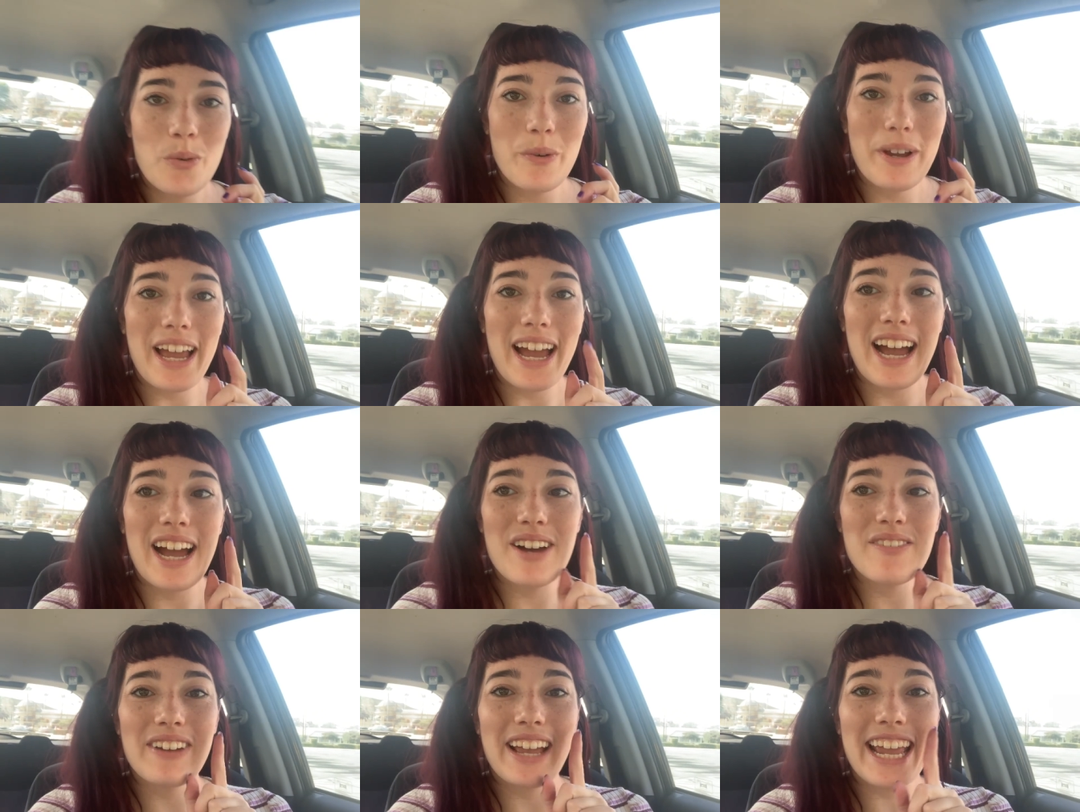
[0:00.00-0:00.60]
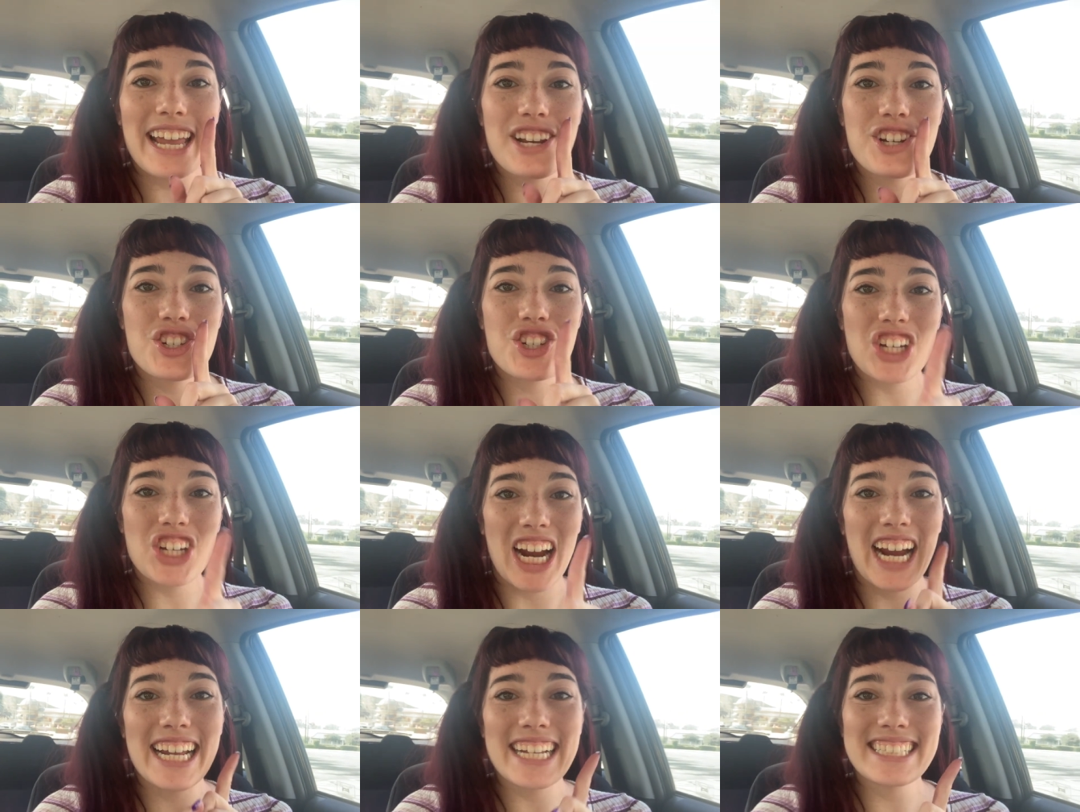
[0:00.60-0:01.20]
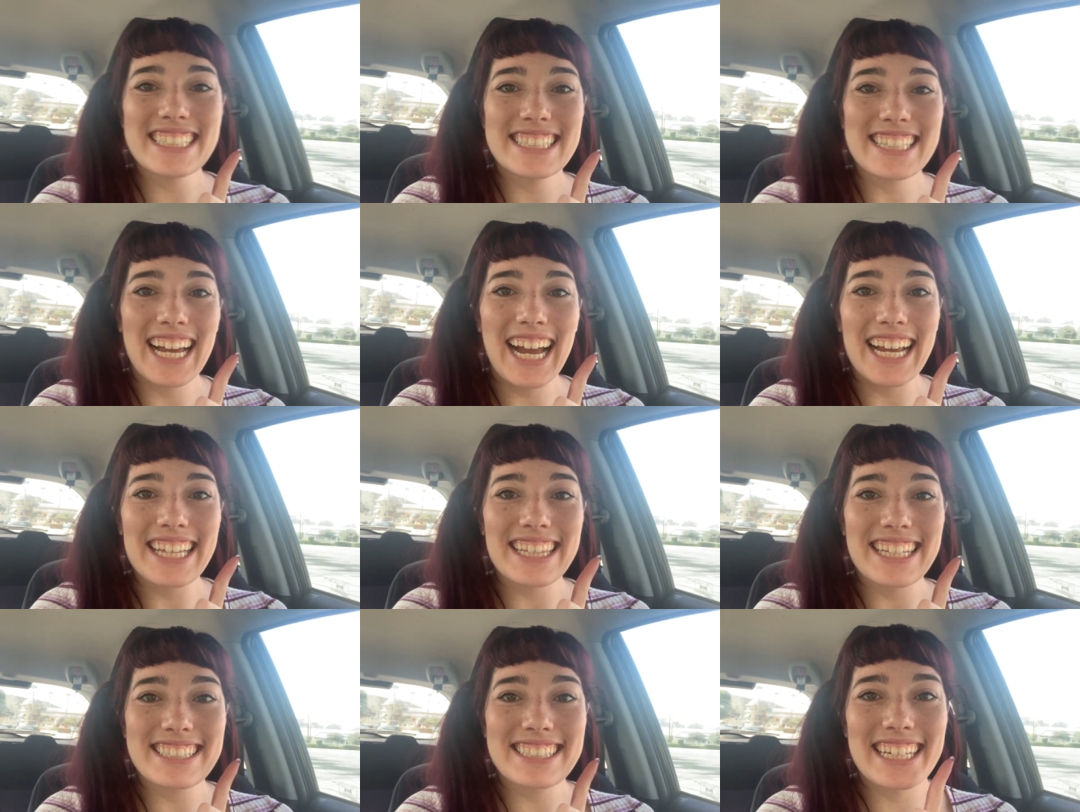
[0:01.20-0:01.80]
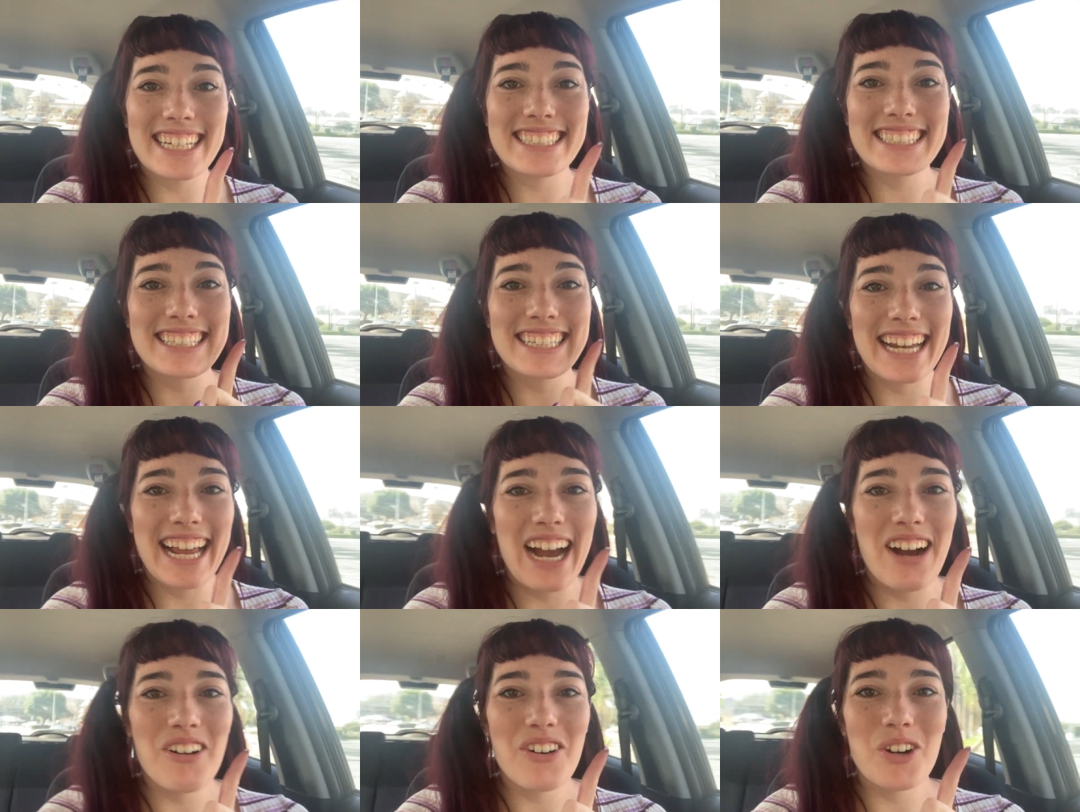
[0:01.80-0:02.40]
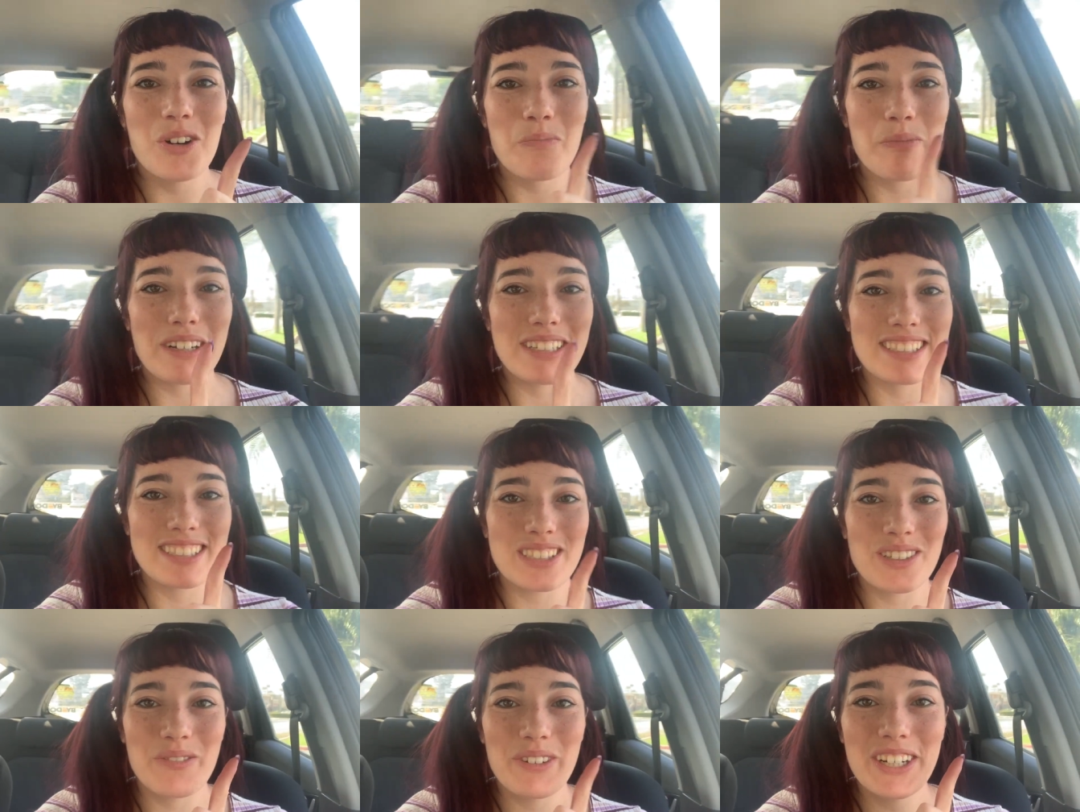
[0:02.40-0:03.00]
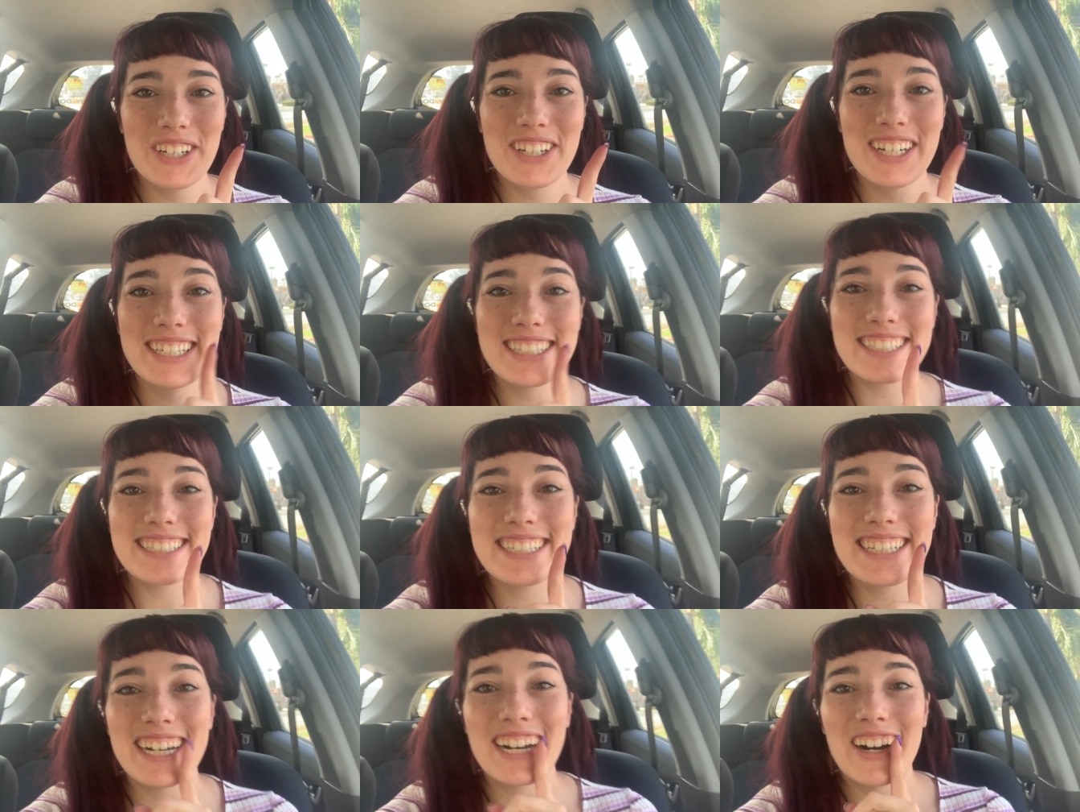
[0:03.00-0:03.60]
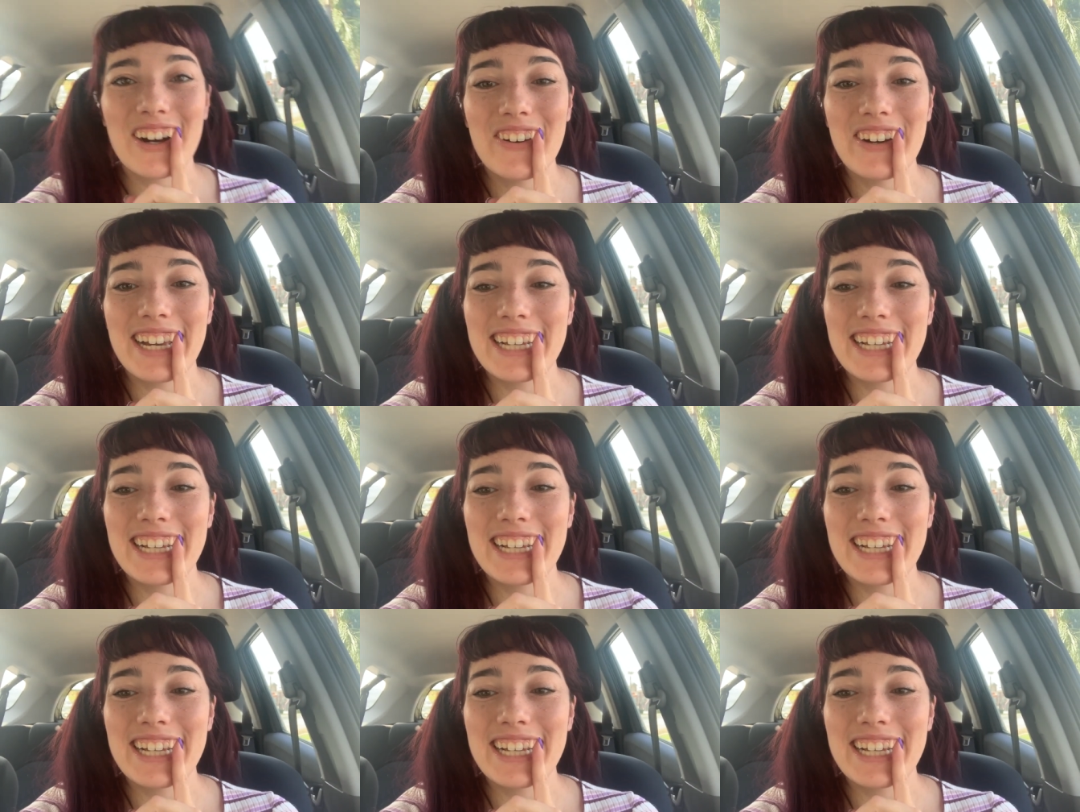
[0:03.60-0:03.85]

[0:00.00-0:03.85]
We have a giant sign that says now open, so we are good to go.